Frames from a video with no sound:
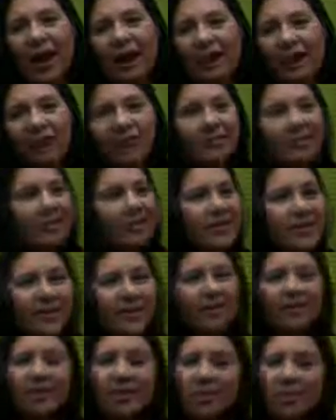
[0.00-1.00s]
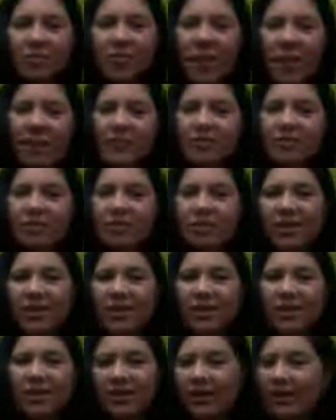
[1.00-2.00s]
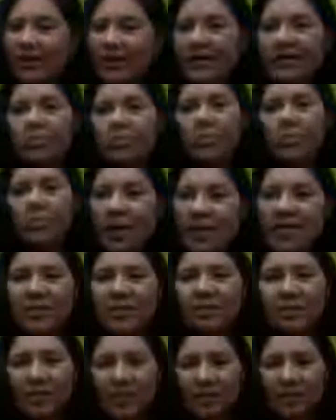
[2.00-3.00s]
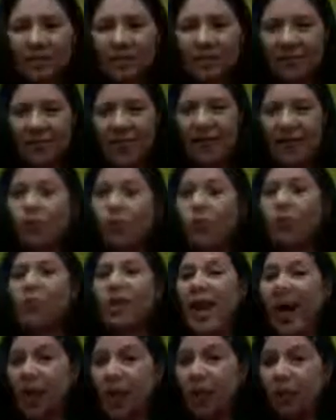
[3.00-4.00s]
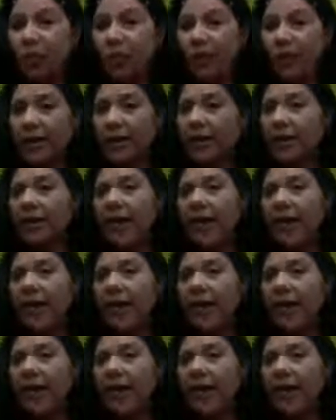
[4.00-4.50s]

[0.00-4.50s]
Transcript: handle this smart subject? It is possible, and you can do it.